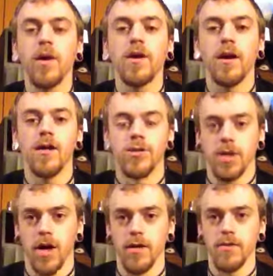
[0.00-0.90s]
cut
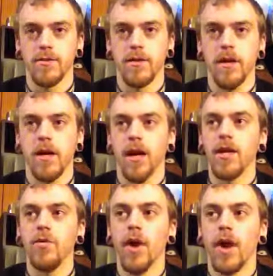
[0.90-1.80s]
shots, and
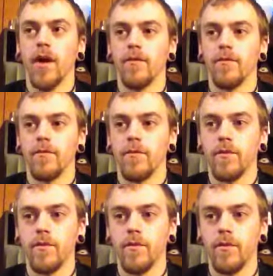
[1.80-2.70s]
you have
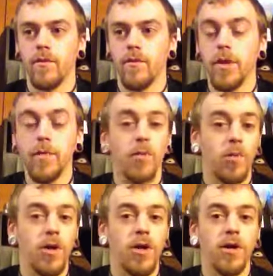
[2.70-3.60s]
people
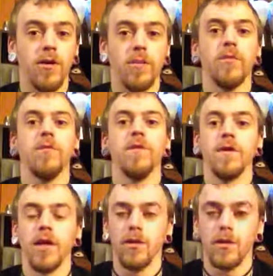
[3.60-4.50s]
working on the movie
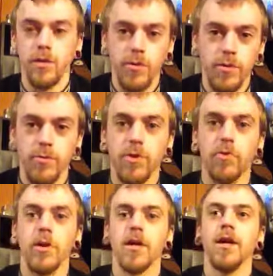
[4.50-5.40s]
that know what they're
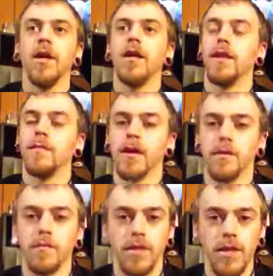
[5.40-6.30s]
doing, they make
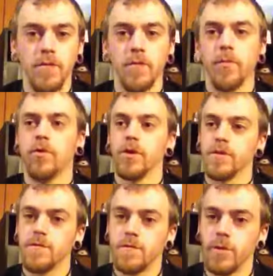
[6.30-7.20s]
it believable,
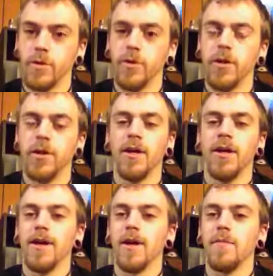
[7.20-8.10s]
it's fluid,
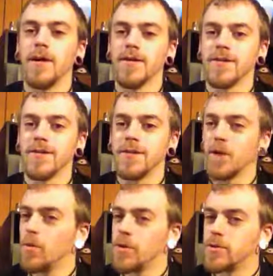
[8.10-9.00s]
it makes it
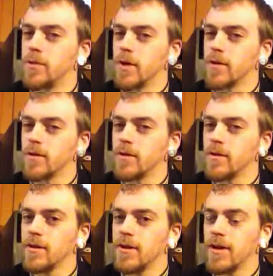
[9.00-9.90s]
so much better.
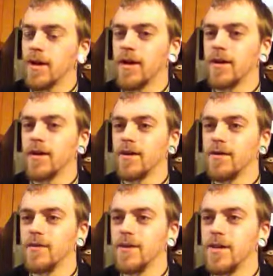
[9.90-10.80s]

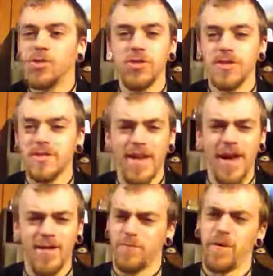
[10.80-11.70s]
And it's just
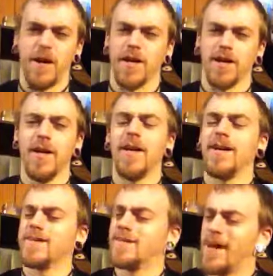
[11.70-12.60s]
satisfying.
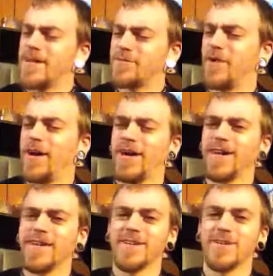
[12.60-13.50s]
It's
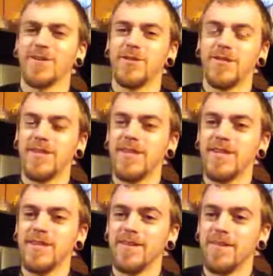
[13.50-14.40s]
satisfying to
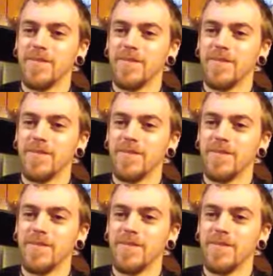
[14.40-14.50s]
see